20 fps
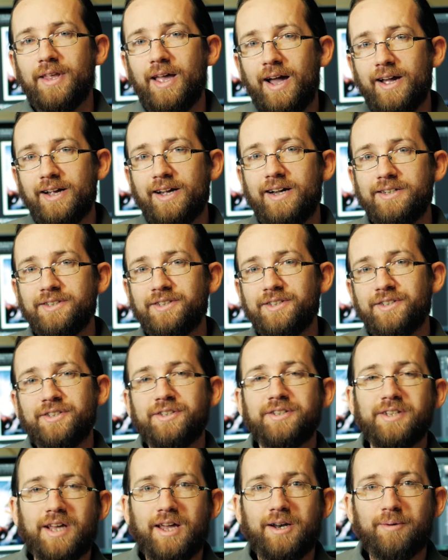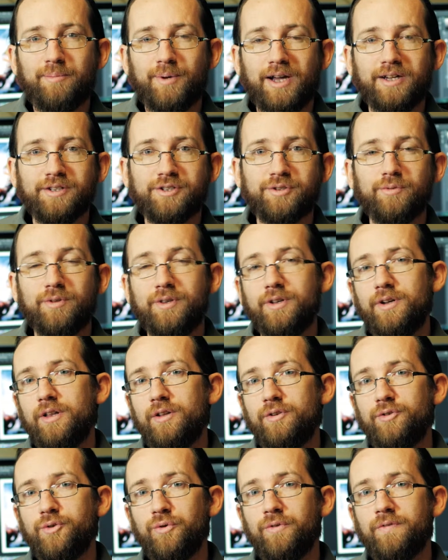Hi guys, this is Adam Dice with another
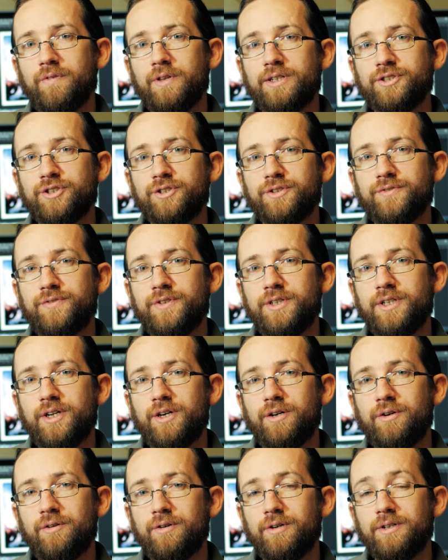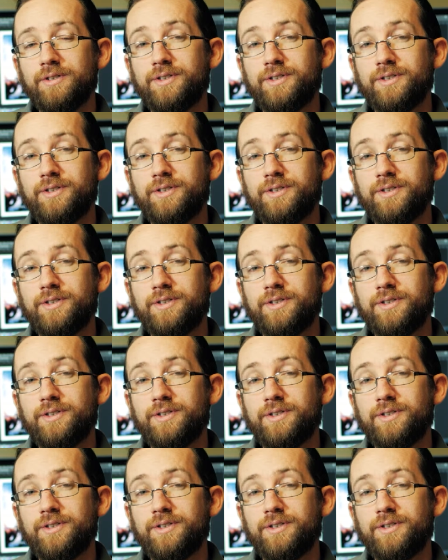Duel of Legends video.